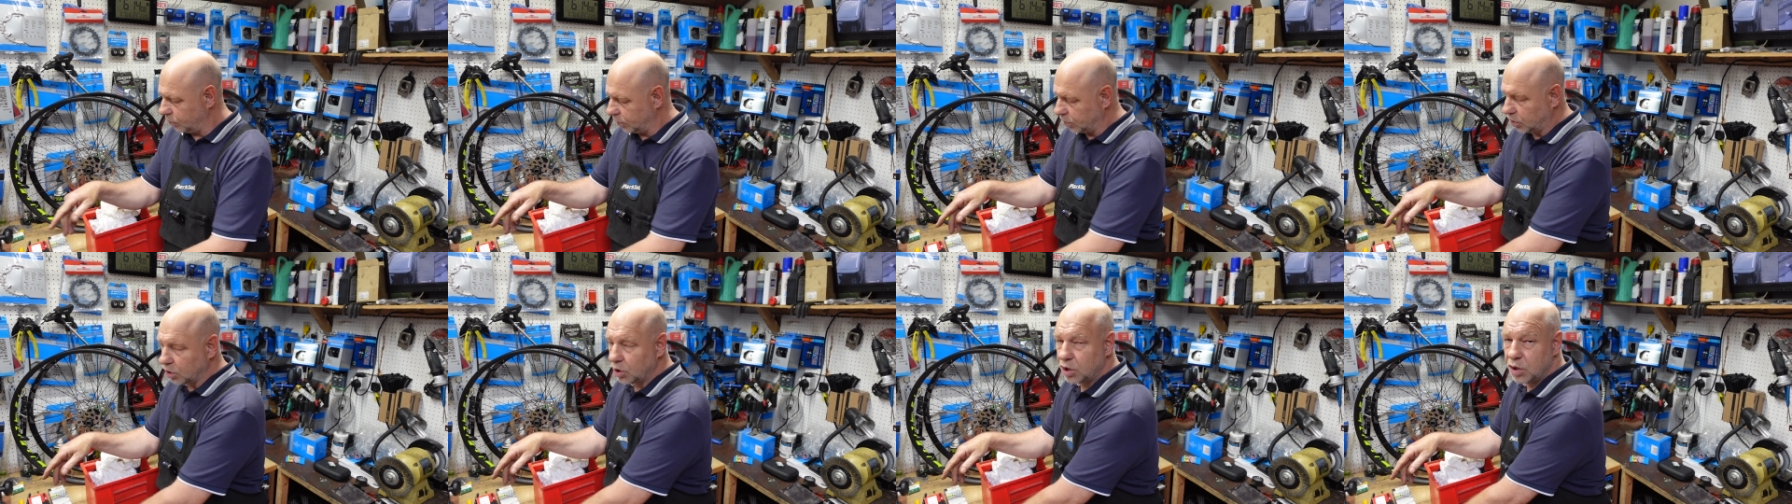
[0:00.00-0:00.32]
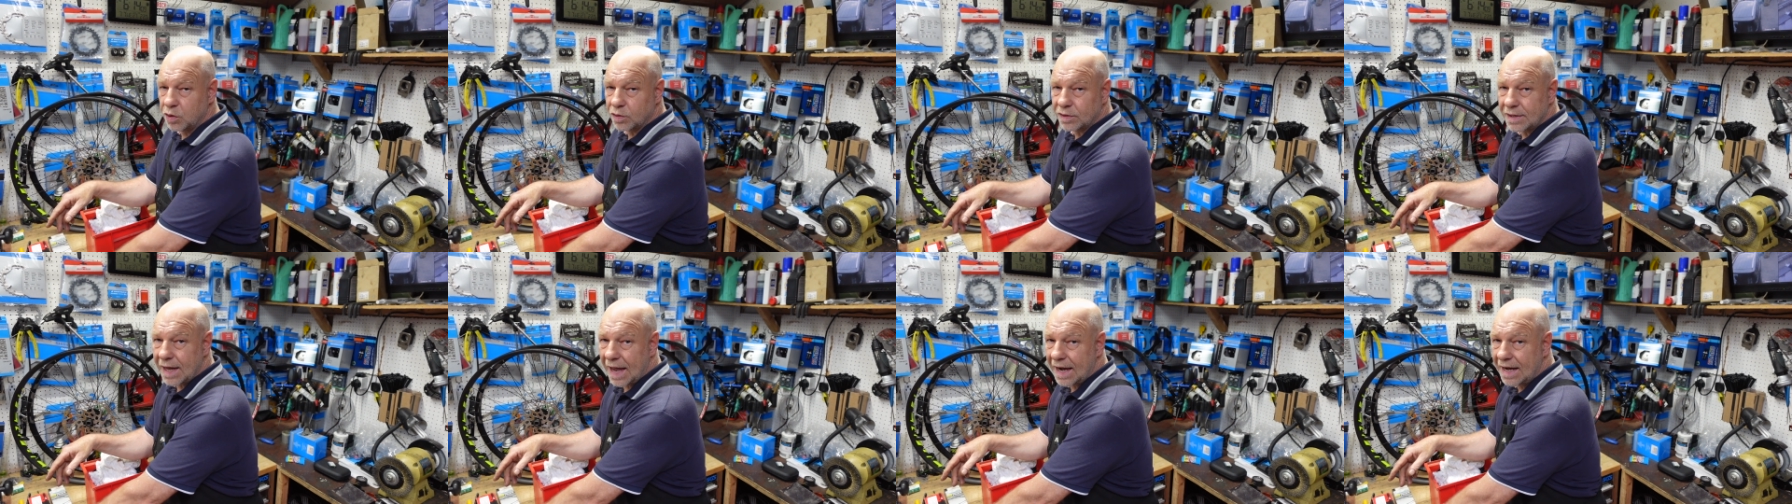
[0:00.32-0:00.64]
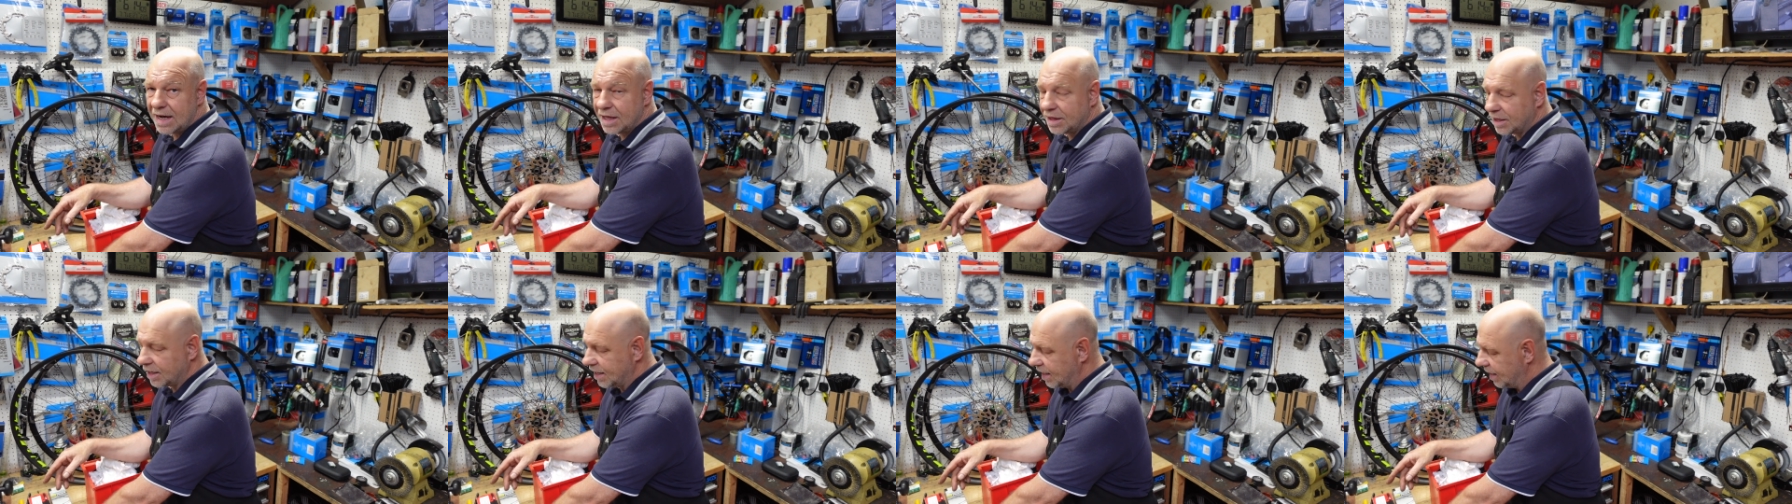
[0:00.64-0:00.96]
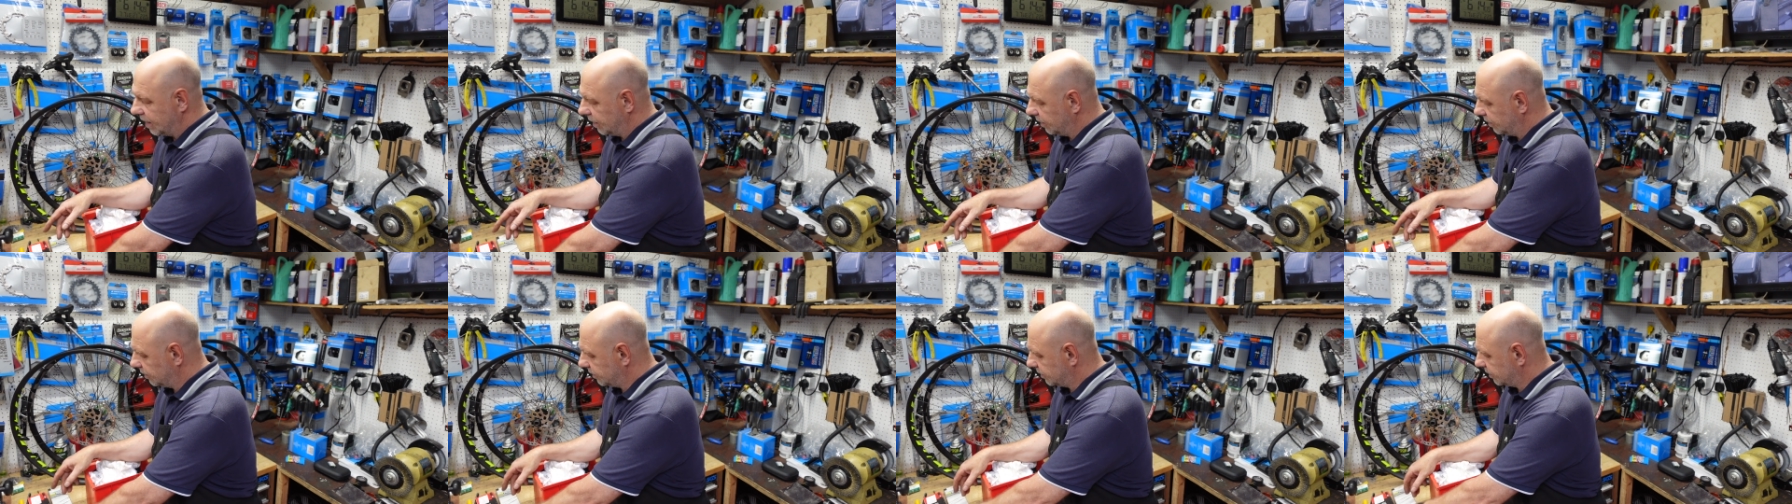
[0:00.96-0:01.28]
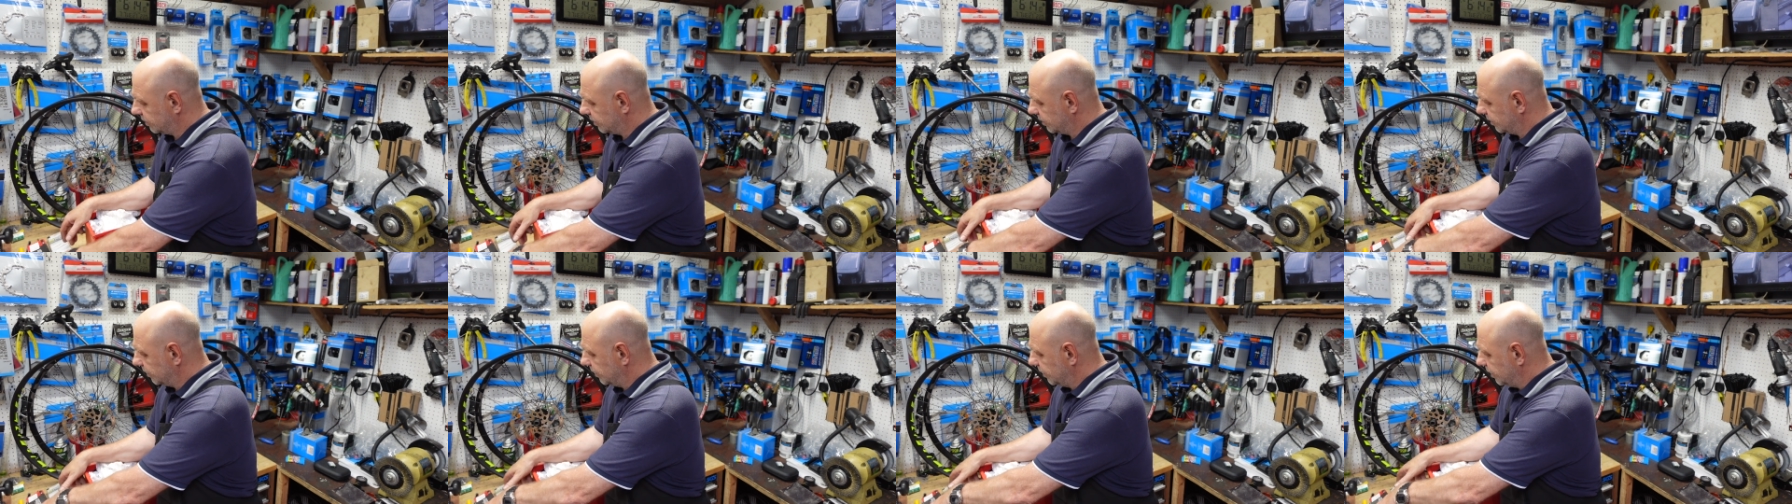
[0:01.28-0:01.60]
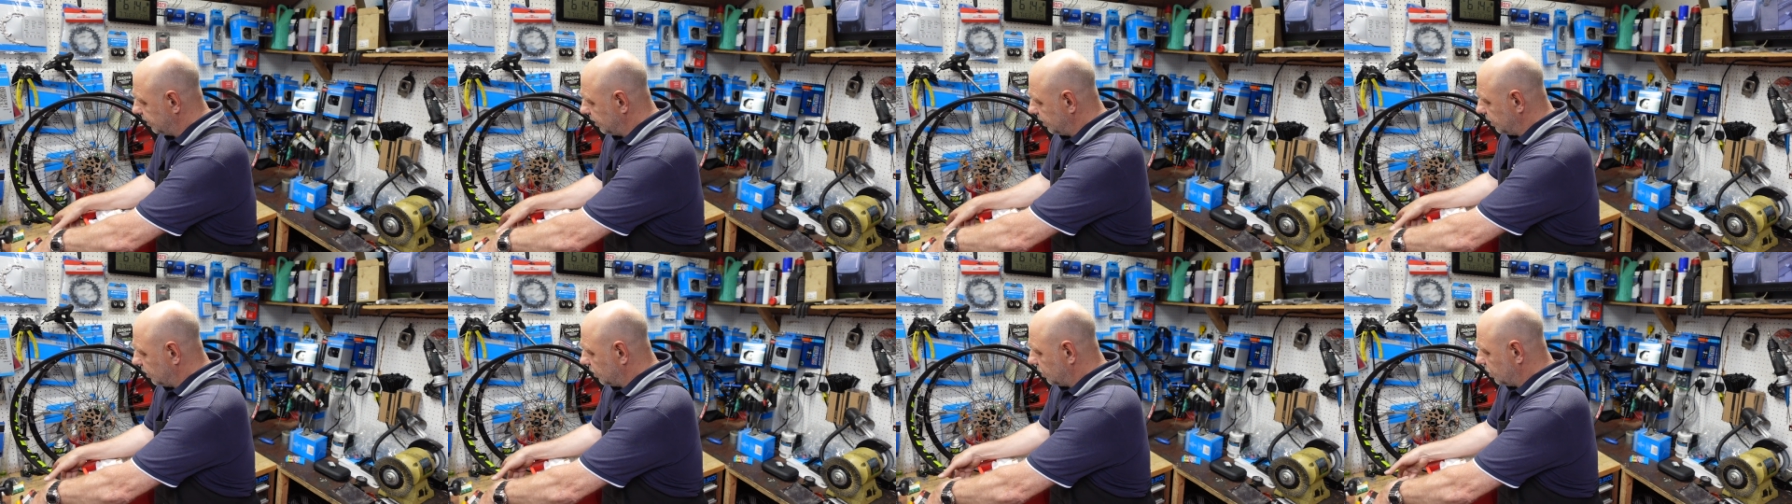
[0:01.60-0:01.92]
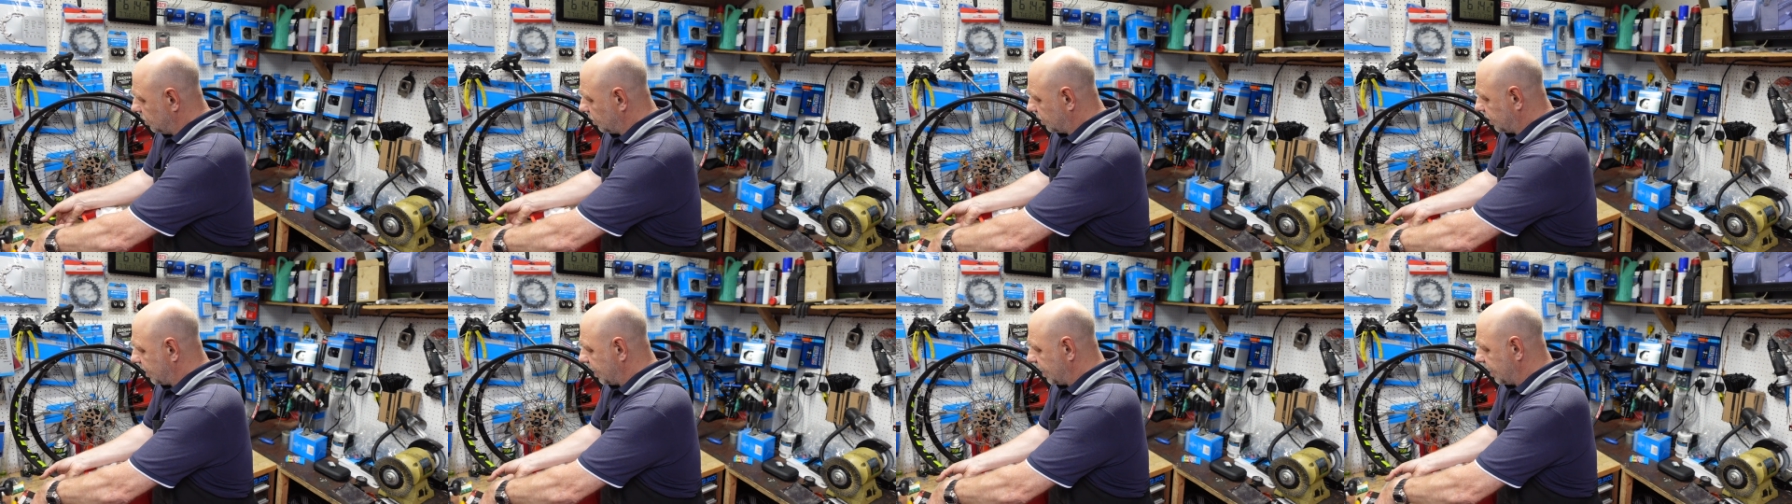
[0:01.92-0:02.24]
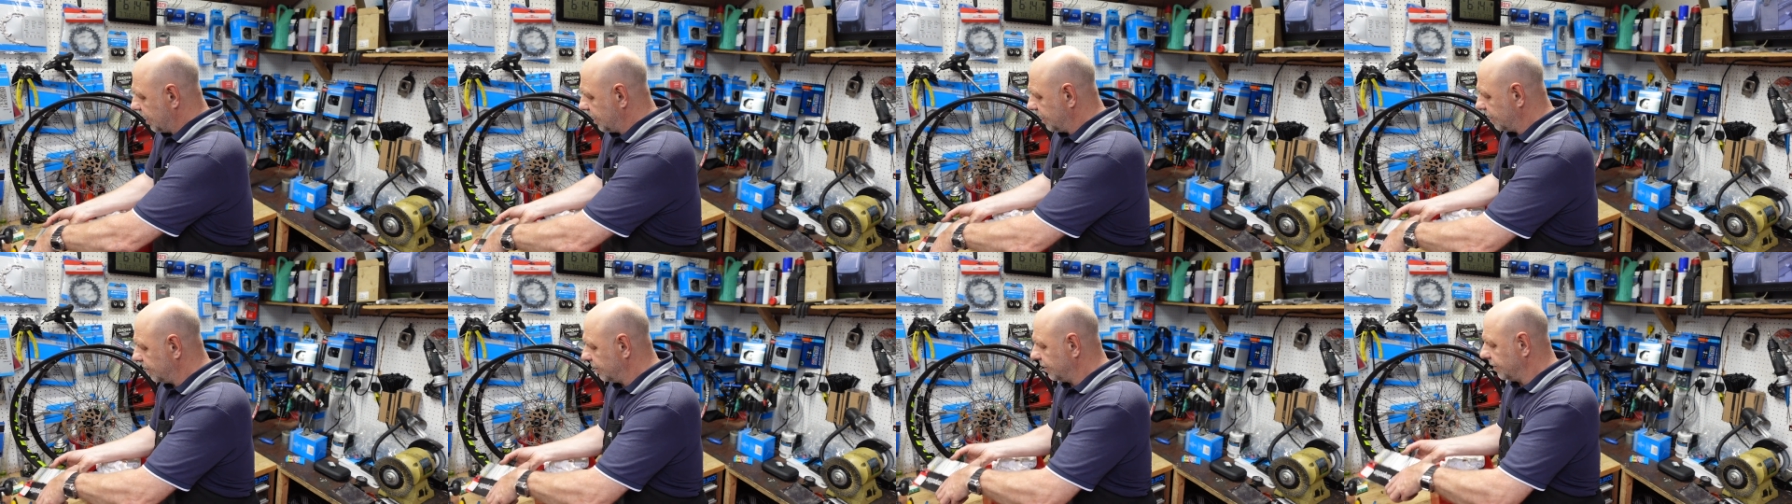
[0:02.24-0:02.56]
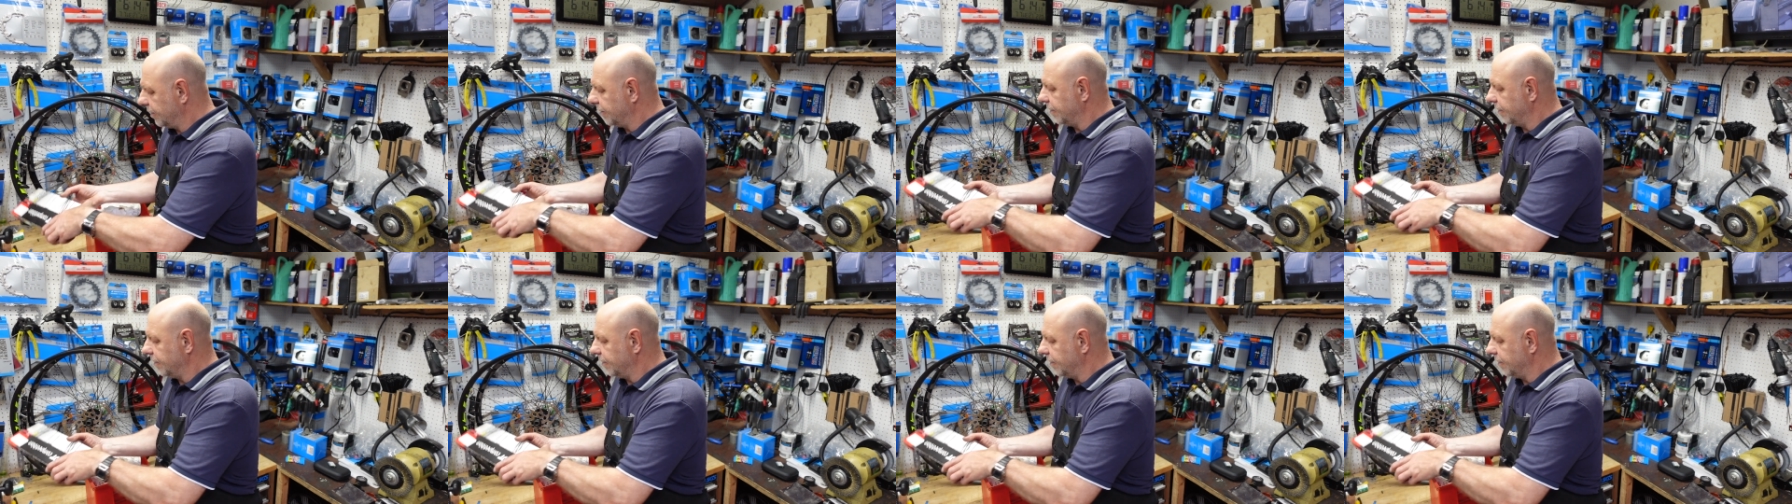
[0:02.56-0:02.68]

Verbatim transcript: We don't use anything else, okay?